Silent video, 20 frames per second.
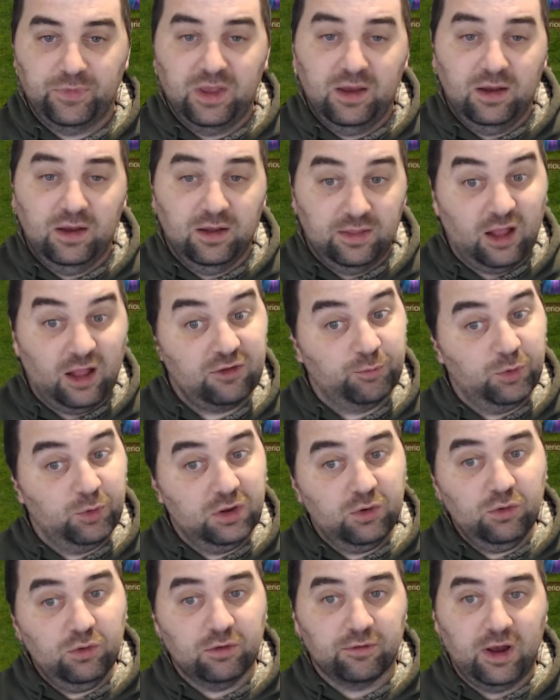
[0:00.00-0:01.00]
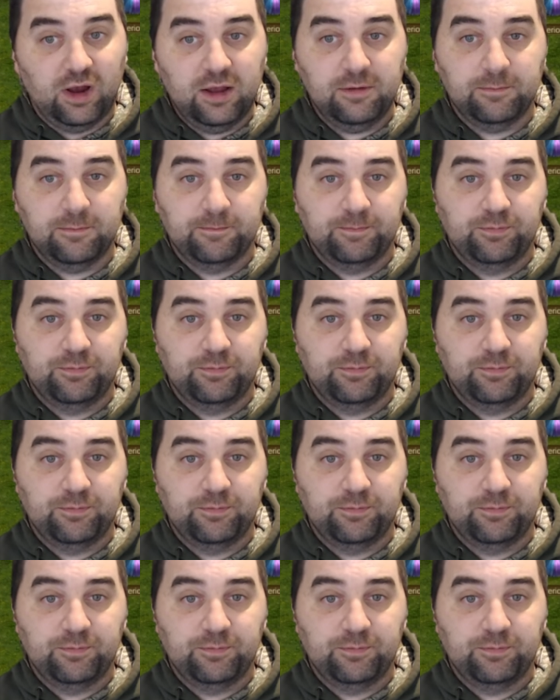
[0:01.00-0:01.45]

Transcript: That's pretty cool, right?